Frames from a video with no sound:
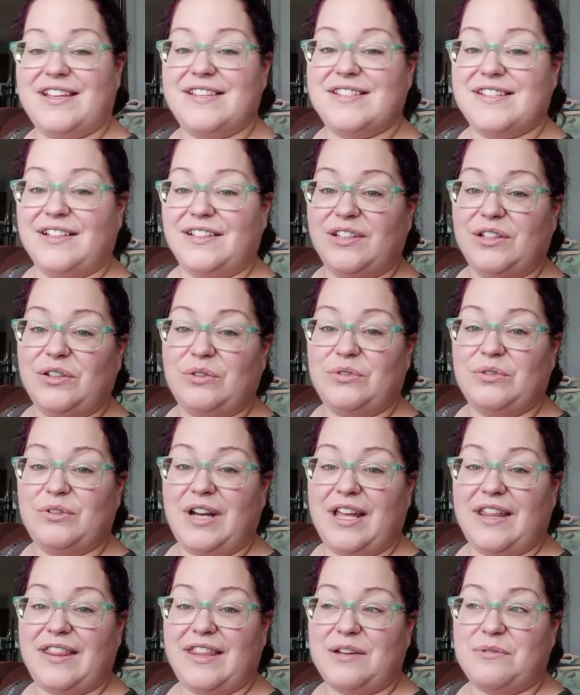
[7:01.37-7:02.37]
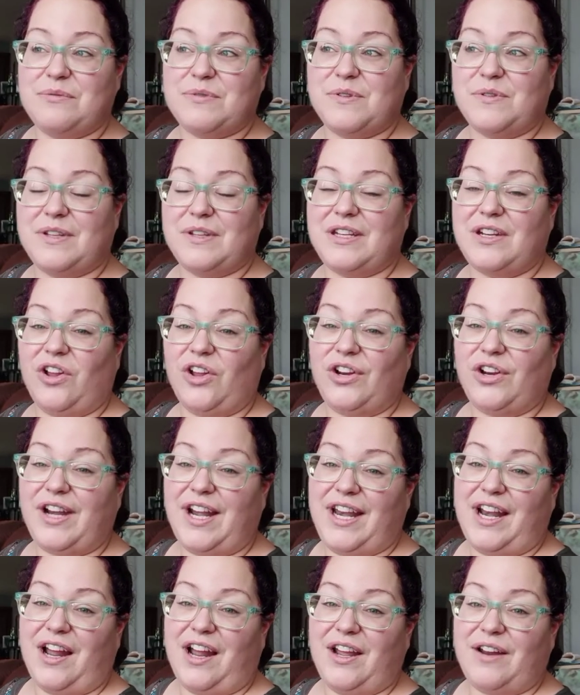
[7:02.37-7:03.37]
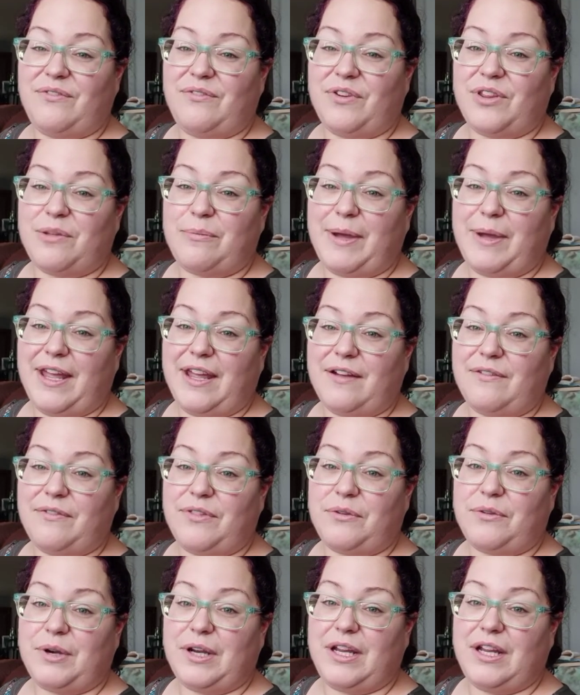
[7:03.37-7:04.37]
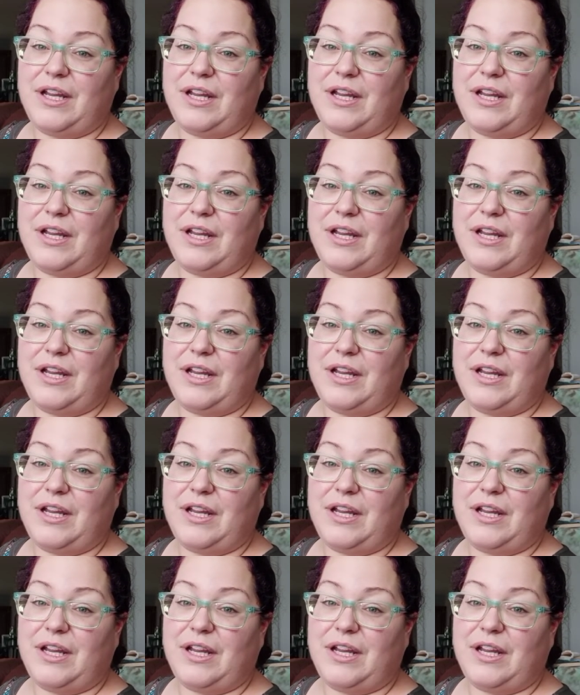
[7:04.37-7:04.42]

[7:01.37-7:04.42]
alone, I think it was only $1.99 for the bag of 3.